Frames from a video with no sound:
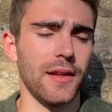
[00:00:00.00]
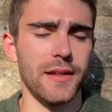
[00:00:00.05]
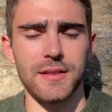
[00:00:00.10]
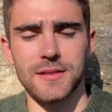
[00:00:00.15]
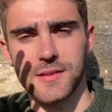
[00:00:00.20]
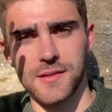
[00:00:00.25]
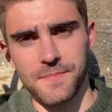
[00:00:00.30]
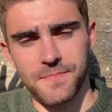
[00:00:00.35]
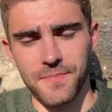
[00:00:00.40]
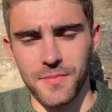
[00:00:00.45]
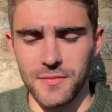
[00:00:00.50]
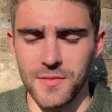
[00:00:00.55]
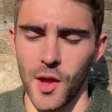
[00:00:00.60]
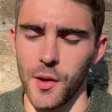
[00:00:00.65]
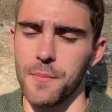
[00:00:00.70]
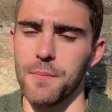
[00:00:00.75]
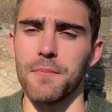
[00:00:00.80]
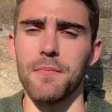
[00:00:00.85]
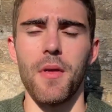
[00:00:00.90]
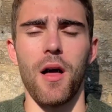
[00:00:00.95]
It's
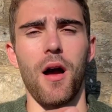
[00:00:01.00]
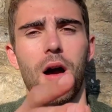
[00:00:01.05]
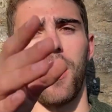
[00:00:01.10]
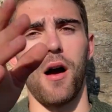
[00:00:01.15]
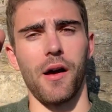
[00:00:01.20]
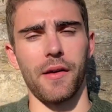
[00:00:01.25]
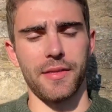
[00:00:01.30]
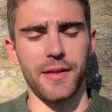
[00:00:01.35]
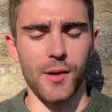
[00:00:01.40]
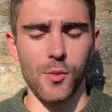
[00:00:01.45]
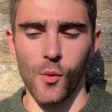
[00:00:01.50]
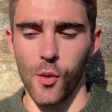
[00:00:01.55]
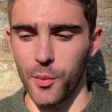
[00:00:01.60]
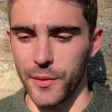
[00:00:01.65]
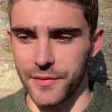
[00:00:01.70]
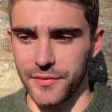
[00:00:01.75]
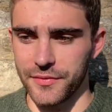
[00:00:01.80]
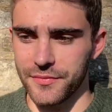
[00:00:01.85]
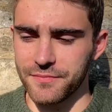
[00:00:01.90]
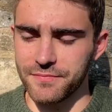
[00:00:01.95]
so I think what
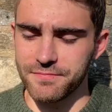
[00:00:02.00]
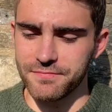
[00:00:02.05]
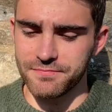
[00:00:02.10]
we've